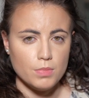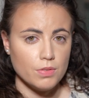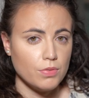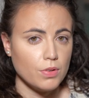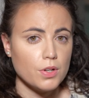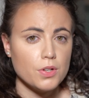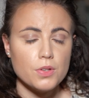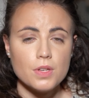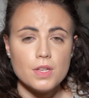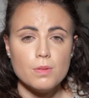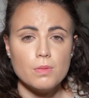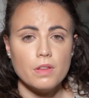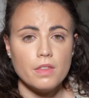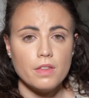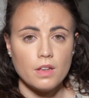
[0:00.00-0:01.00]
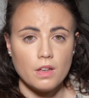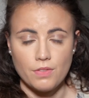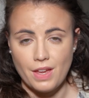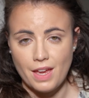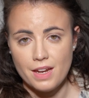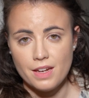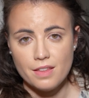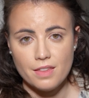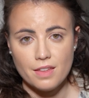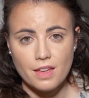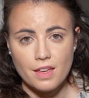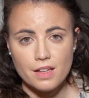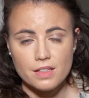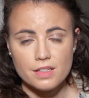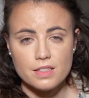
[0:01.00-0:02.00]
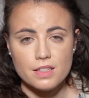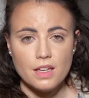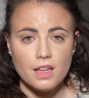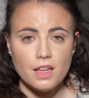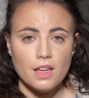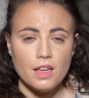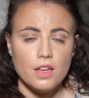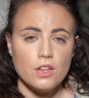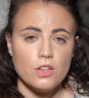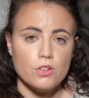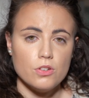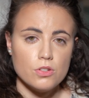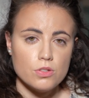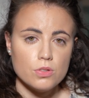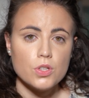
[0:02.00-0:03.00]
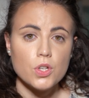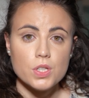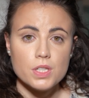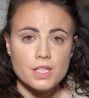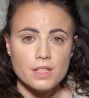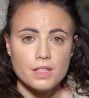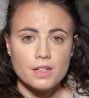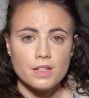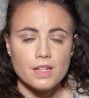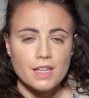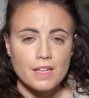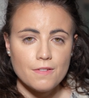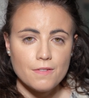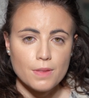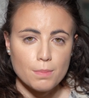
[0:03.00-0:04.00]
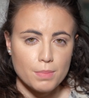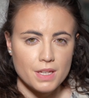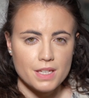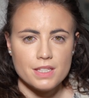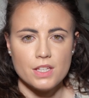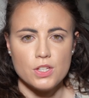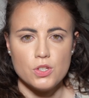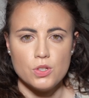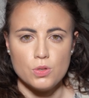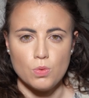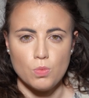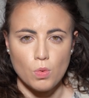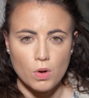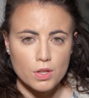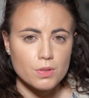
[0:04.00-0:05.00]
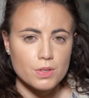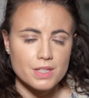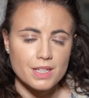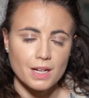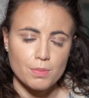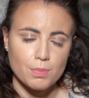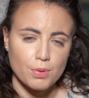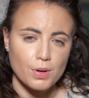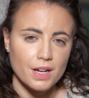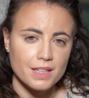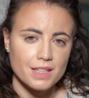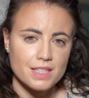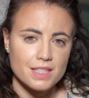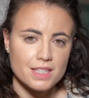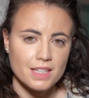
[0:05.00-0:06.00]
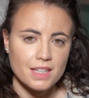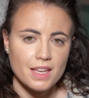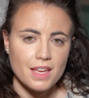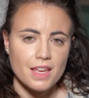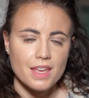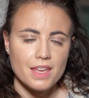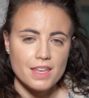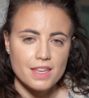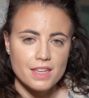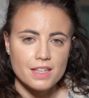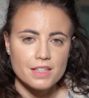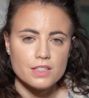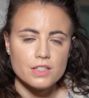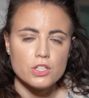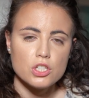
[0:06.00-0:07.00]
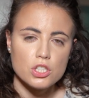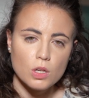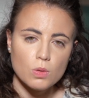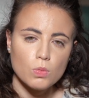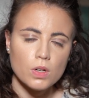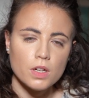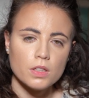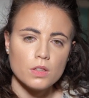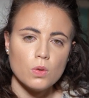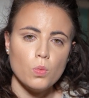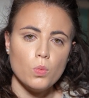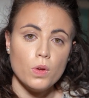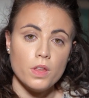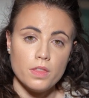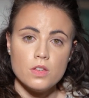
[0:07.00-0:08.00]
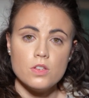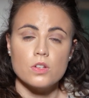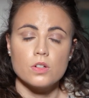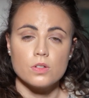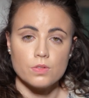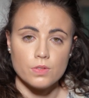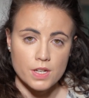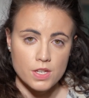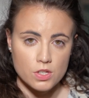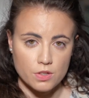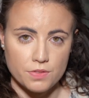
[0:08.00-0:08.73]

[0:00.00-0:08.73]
Before you even think of anything else, you should consider if the piece that you want to start practicing is somewhat within your range